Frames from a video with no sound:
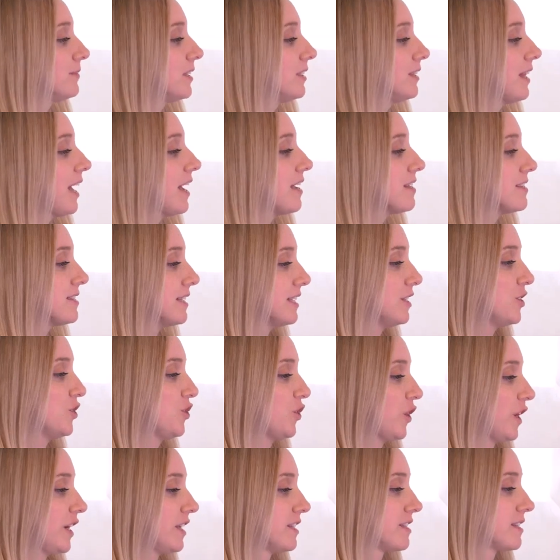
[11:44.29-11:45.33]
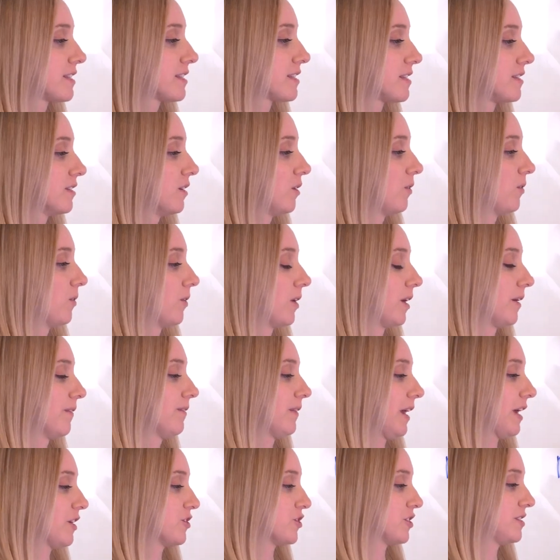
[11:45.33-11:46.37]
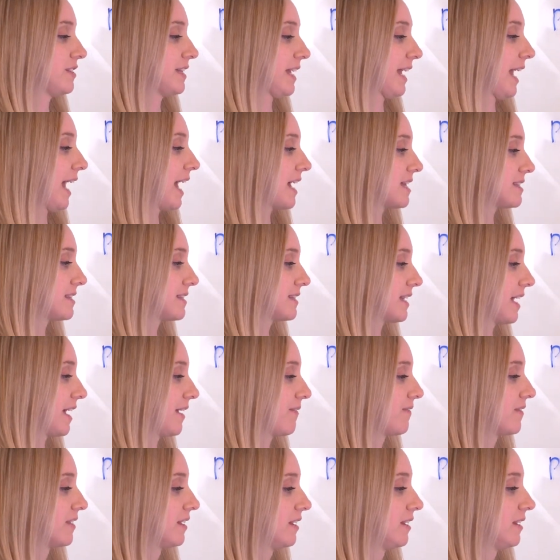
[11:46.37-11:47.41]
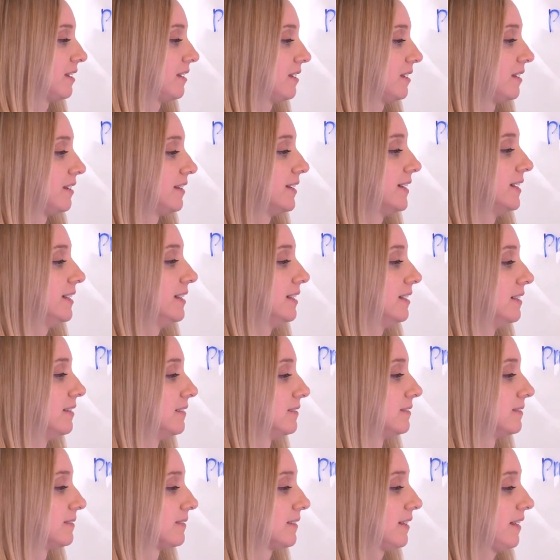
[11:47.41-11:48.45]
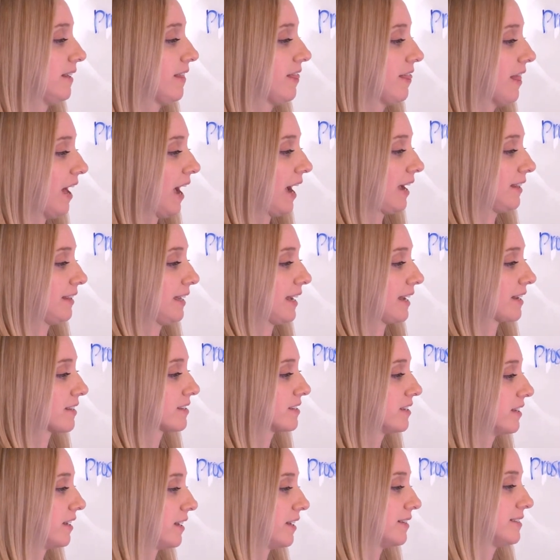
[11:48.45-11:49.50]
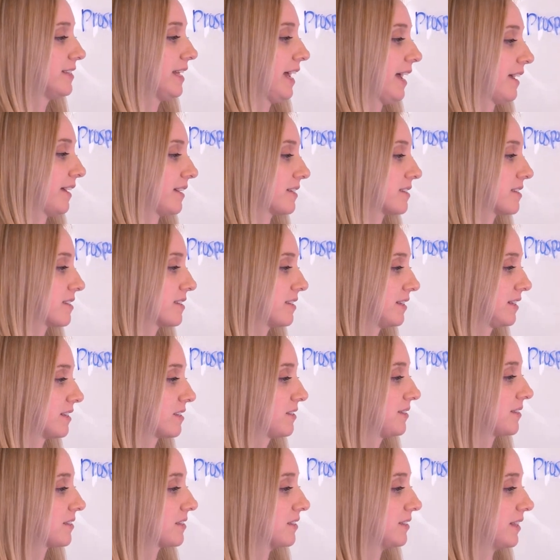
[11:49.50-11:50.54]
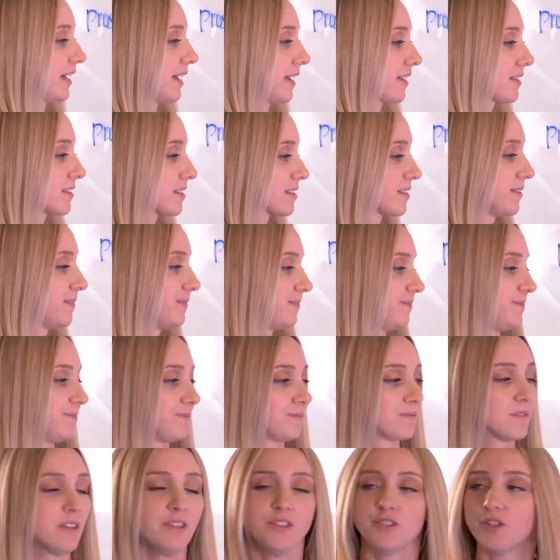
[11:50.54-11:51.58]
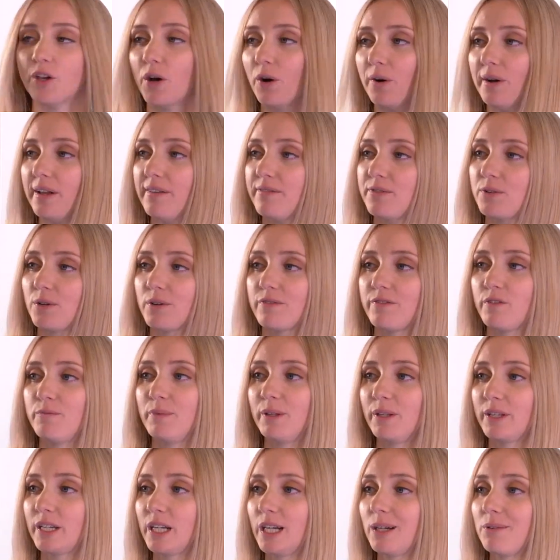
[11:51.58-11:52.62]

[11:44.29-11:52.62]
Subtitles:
last interest, or I should say ad set, that I like to test is lookalikes. So if you're familiar